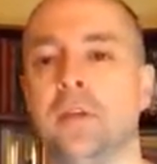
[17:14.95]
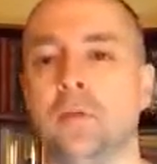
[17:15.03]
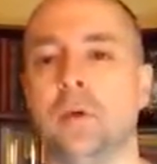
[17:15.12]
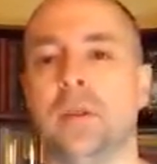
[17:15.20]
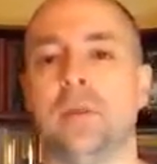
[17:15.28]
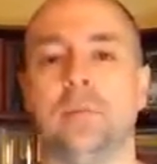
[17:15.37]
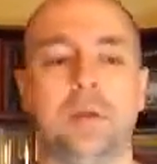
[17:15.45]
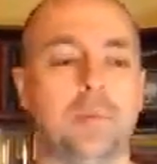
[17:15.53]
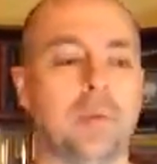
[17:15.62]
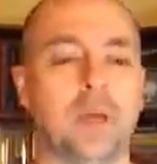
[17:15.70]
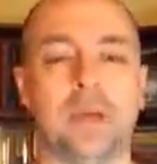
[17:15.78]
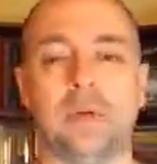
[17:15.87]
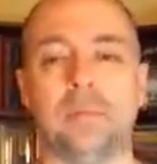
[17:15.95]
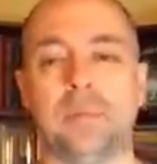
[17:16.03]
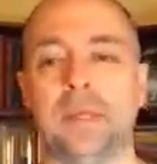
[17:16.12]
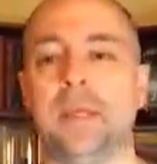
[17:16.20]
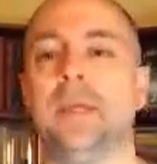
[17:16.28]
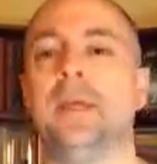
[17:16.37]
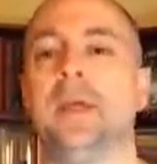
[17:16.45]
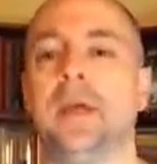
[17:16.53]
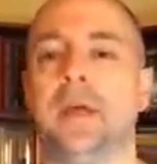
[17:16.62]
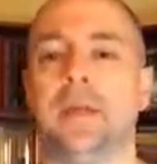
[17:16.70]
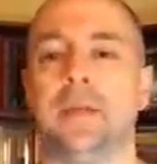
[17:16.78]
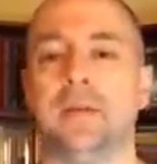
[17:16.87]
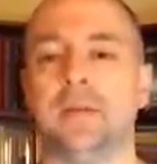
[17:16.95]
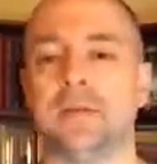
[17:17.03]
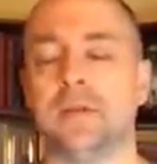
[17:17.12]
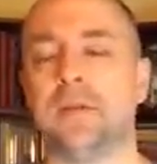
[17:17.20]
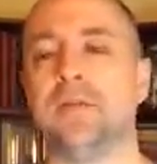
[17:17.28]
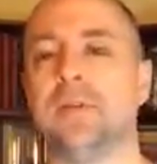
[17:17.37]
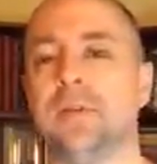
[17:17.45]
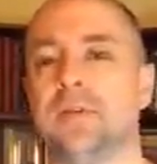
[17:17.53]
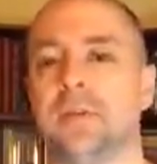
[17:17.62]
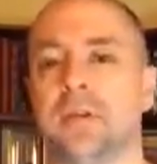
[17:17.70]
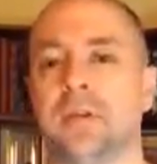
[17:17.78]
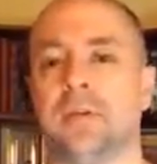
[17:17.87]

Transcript: the way that people like me and Cernovich